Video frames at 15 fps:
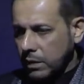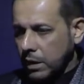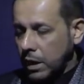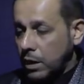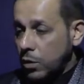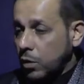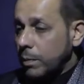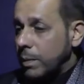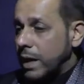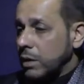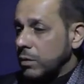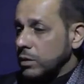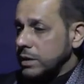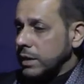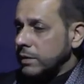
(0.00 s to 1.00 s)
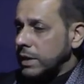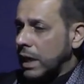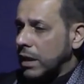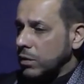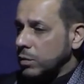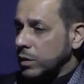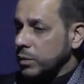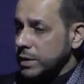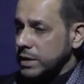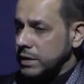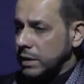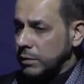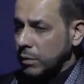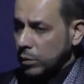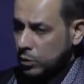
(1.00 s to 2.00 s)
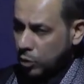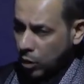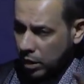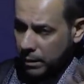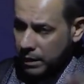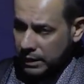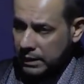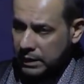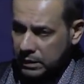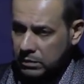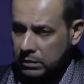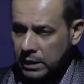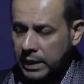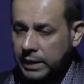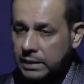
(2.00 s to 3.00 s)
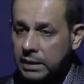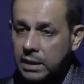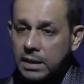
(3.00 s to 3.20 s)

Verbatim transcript: And Luqman was endowed with wisdom, and we'll talk about that tonight.